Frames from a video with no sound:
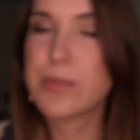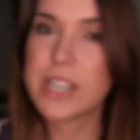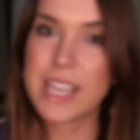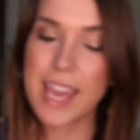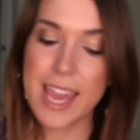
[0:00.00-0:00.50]
so
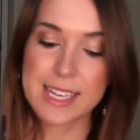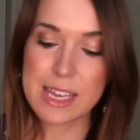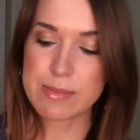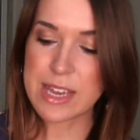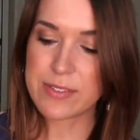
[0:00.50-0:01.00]
pretty, and
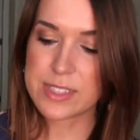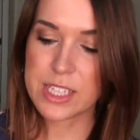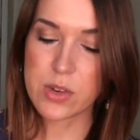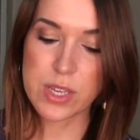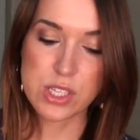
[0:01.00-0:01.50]
I am
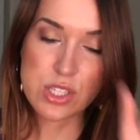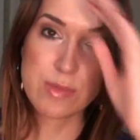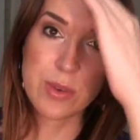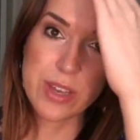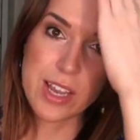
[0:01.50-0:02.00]
definitely going
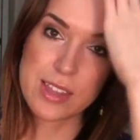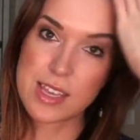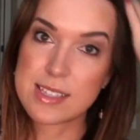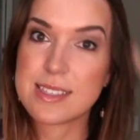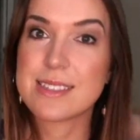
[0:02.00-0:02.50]
to be wearing
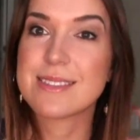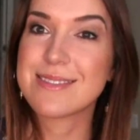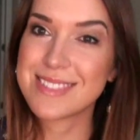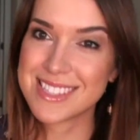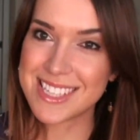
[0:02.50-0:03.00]
this
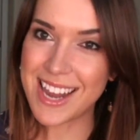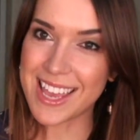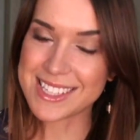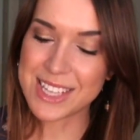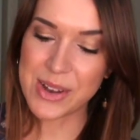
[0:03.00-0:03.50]

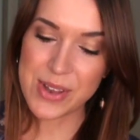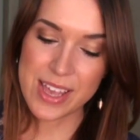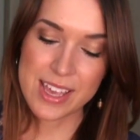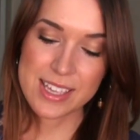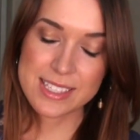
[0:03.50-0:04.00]
today. So
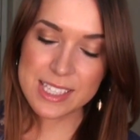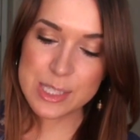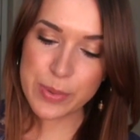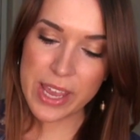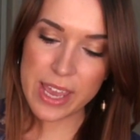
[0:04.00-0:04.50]

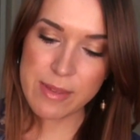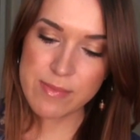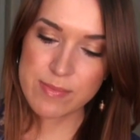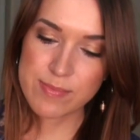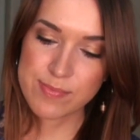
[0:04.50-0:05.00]
Sea Spray
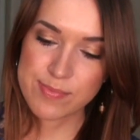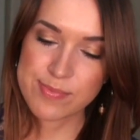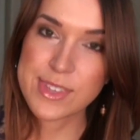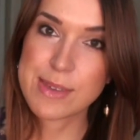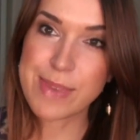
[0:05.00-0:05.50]

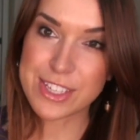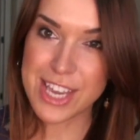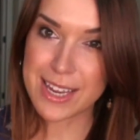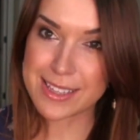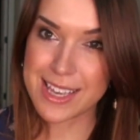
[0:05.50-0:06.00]
by
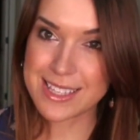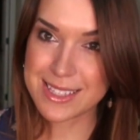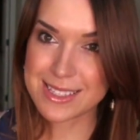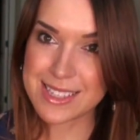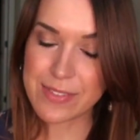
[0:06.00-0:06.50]
China
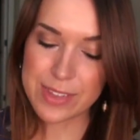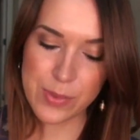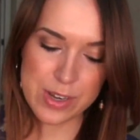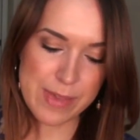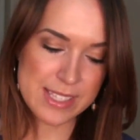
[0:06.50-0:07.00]
Glaze is
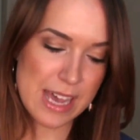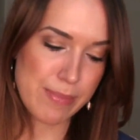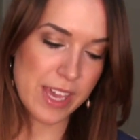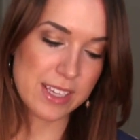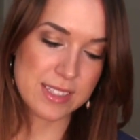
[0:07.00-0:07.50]
definitely one of my
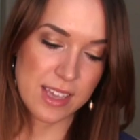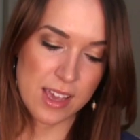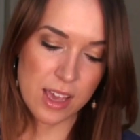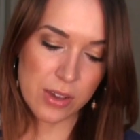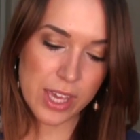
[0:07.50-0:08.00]
top picks.
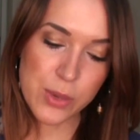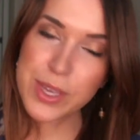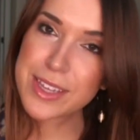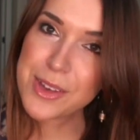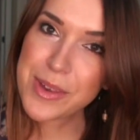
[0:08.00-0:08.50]
Okay,
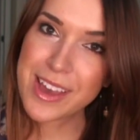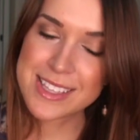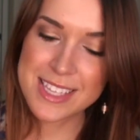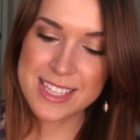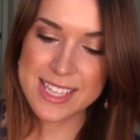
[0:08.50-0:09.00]
quickly going
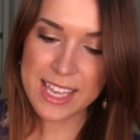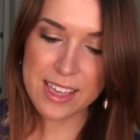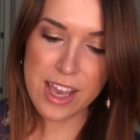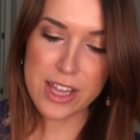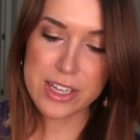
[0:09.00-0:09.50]
on to the
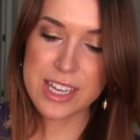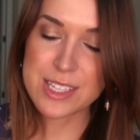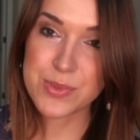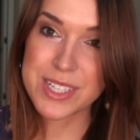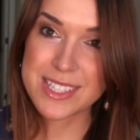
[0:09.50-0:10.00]
second color
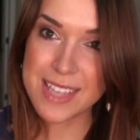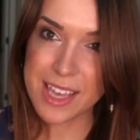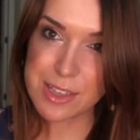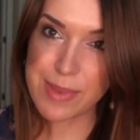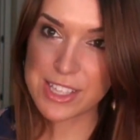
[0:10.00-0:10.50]
is
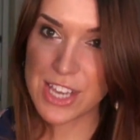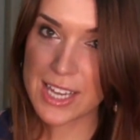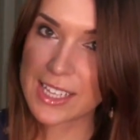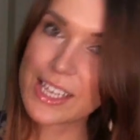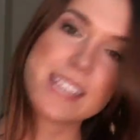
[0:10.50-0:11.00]
Recycle by
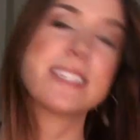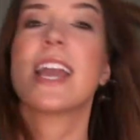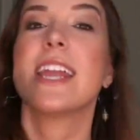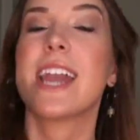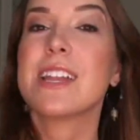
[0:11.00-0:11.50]
China Glaze.
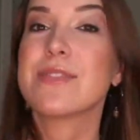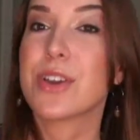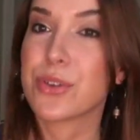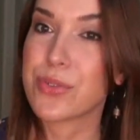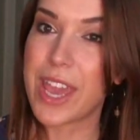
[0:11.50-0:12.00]
Any kind
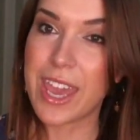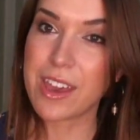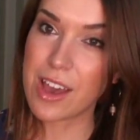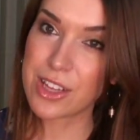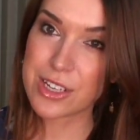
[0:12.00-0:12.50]
of gray
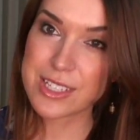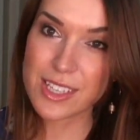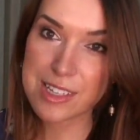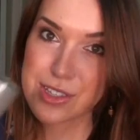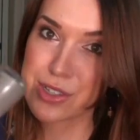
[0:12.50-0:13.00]
color
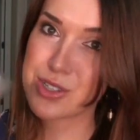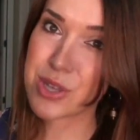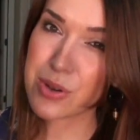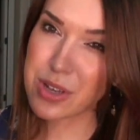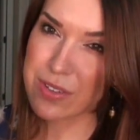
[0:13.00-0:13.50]
is going to look
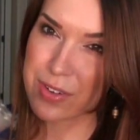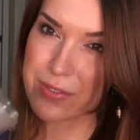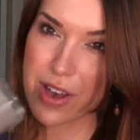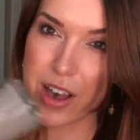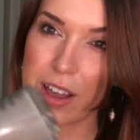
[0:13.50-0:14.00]
so good
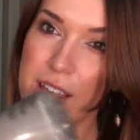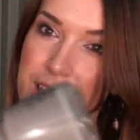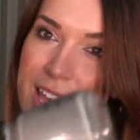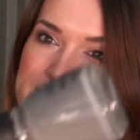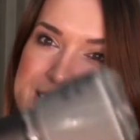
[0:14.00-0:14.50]
for fall.
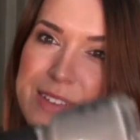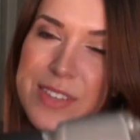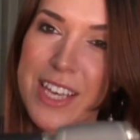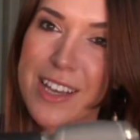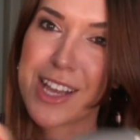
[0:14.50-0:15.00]
It's
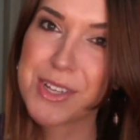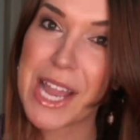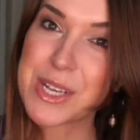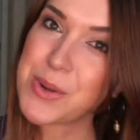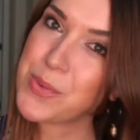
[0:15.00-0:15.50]
definitely a color
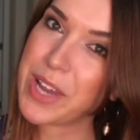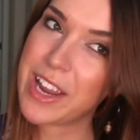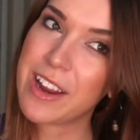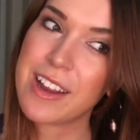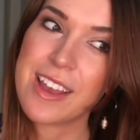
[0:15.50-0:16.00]
I don't
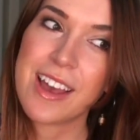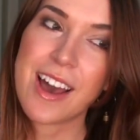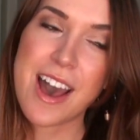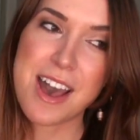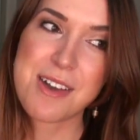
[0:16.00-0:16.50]
wear
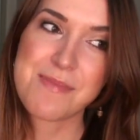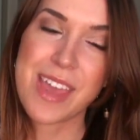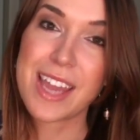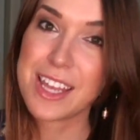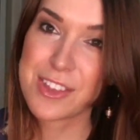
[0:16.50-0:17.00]

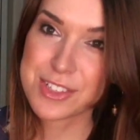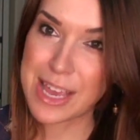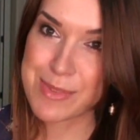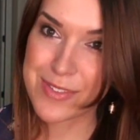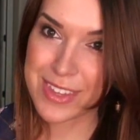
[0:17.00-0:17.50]
um, any other
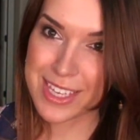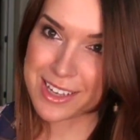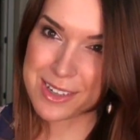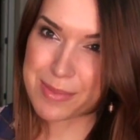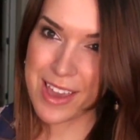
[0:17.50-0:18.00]
time of the
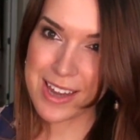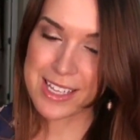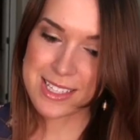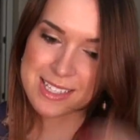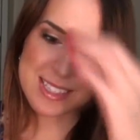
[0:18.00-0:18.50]
year, to be
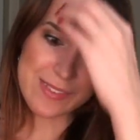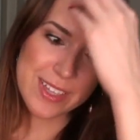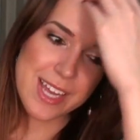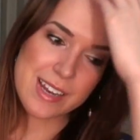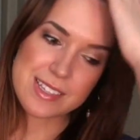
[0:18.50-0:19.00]
honest. It's
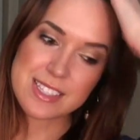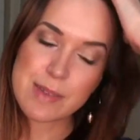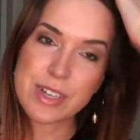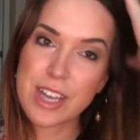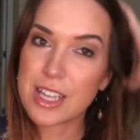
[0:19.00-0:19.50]
definitely not a
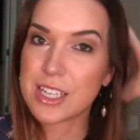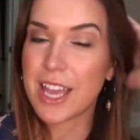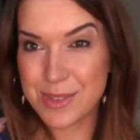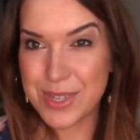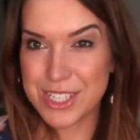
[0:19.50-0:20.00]
summer color.
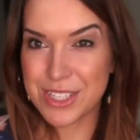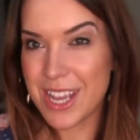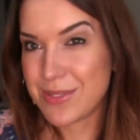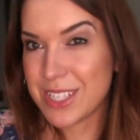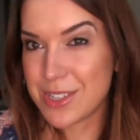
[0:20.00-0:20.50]
In the winter,
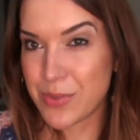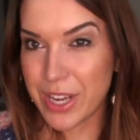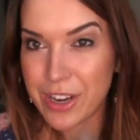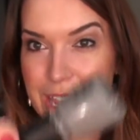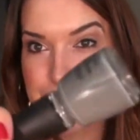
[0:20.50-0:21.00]
I really don't
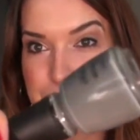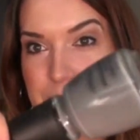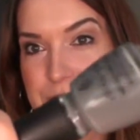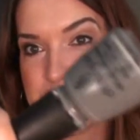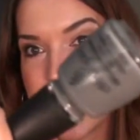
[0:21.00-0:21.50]
wear gray,
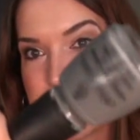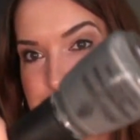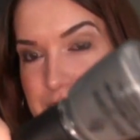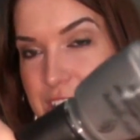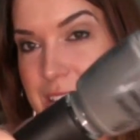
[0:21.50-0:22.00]
but
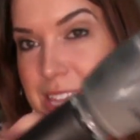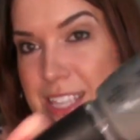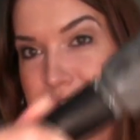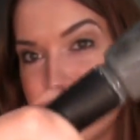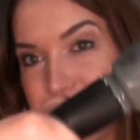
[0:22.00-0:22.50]
Recycle by China
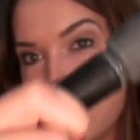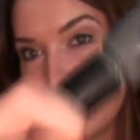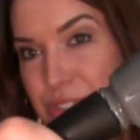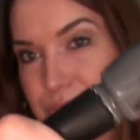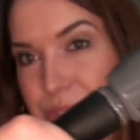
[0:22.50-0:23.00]
Glaze is just
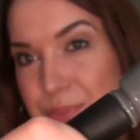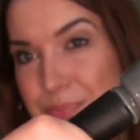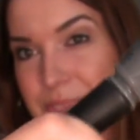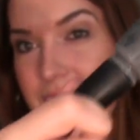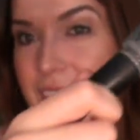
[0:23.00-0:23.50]
a true